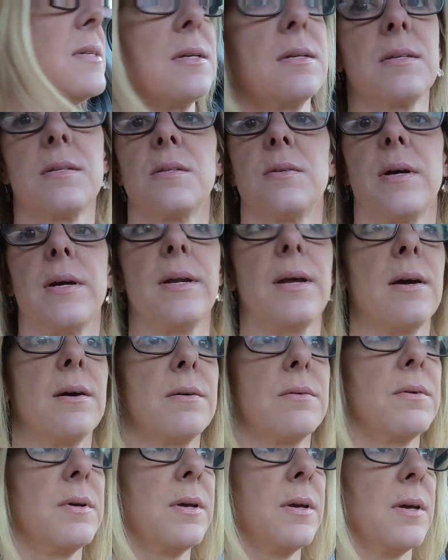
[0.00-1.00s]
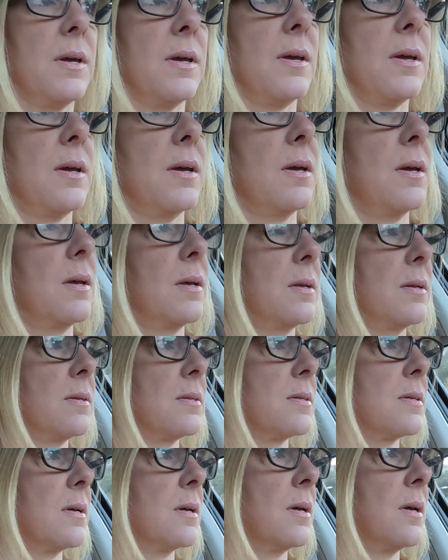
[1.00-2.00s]
dentist right now,
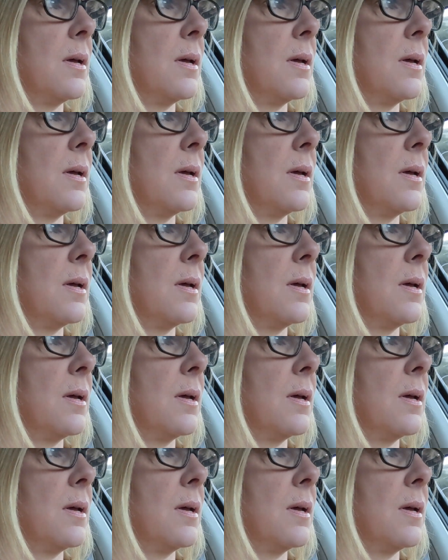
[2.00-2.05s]
and